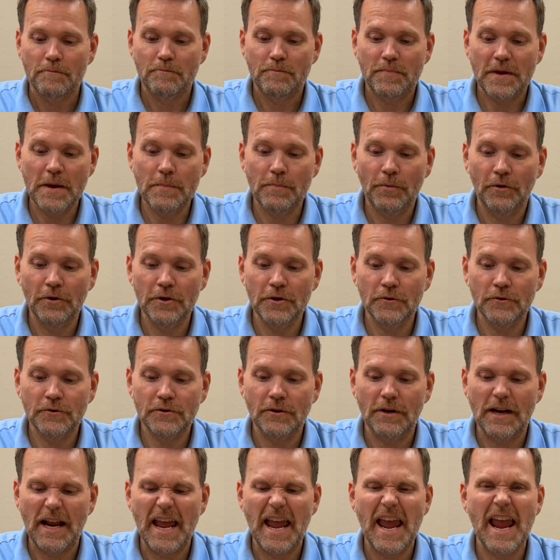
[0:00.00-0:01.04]
people used
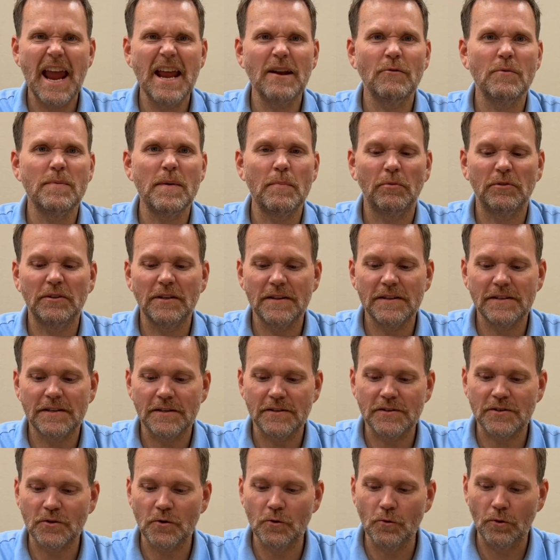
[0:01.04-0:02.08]
to, and I hated when people did this
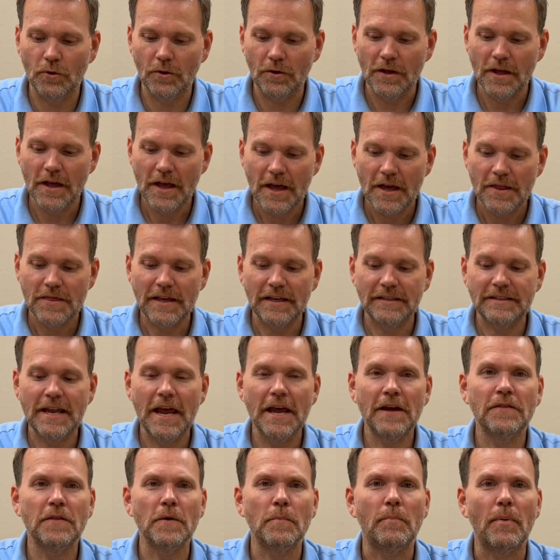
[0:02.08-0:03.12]
at school, they'd
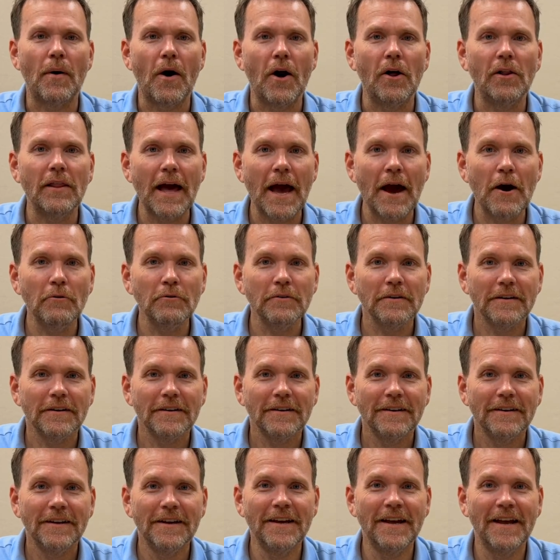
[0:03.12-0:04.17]
take the ball out
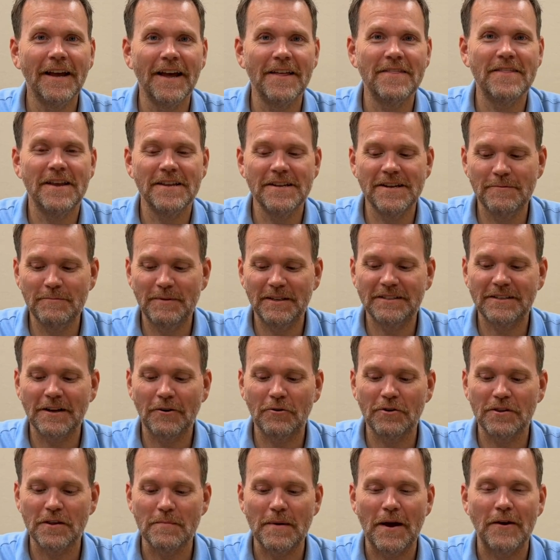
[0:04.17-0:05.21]
and then you'd be
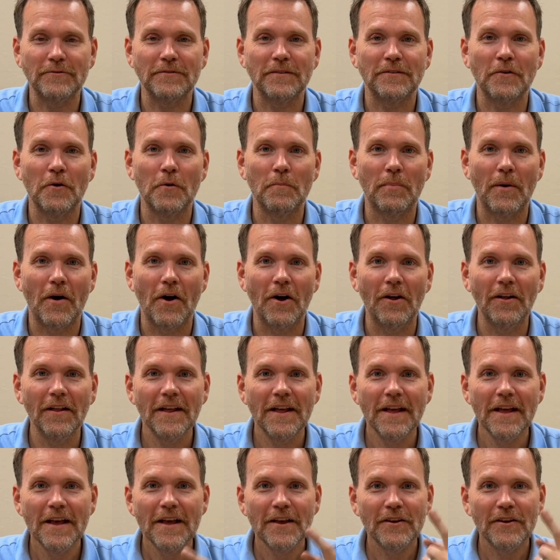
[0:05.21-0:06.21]
stuck with a mouse with no ball.